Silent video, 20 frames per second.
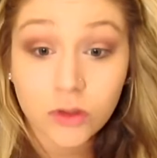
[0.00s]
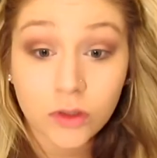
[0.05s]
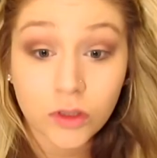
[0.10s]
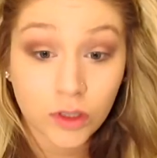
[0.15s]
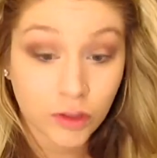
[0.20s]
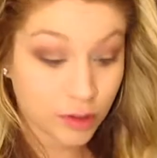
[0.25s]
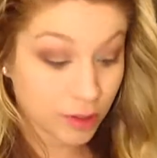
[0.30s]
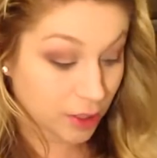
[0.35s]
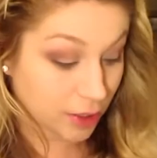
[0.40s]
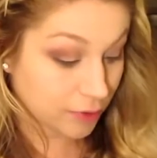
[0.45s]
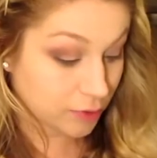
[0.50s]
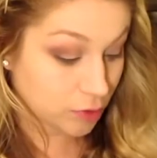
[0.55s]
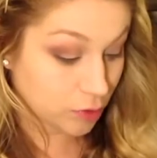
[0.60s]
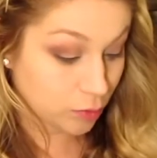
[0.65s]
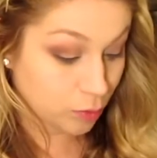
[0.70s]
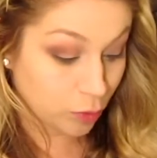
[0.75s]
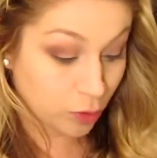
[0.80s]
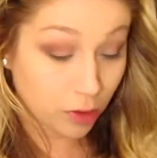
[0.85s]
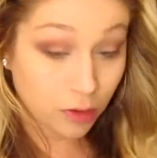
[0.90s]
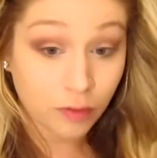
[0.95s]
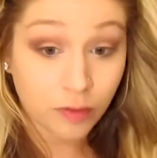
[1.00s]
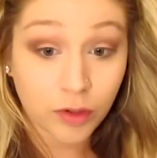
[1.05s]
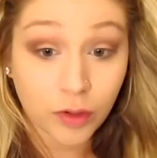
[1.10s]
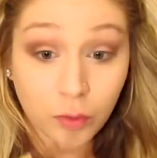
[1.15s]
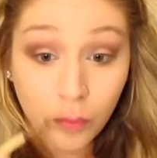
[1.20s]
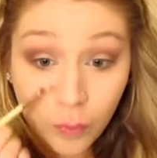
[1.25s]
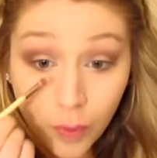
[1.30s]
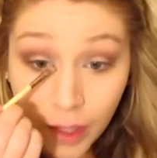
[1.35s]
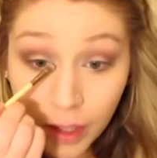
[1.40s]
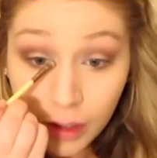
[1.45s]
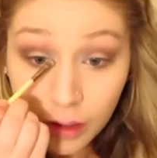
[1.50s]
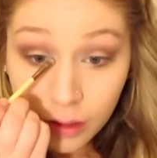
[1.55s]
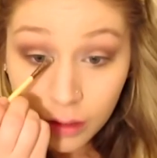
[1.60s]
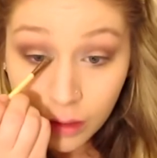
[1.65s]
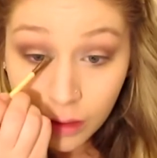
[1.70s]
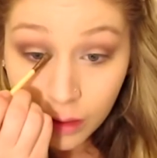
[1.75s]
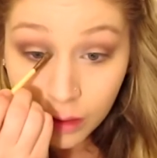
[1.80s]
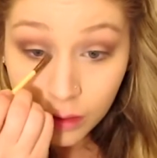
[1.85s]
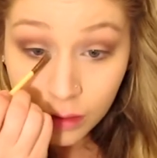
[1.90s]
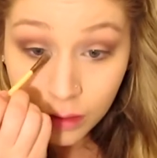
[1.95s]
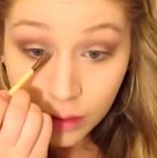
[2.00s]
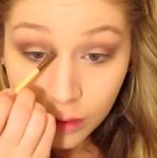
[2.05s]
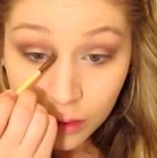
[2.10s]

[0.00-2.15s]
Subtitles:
Just gives you more of an awake look.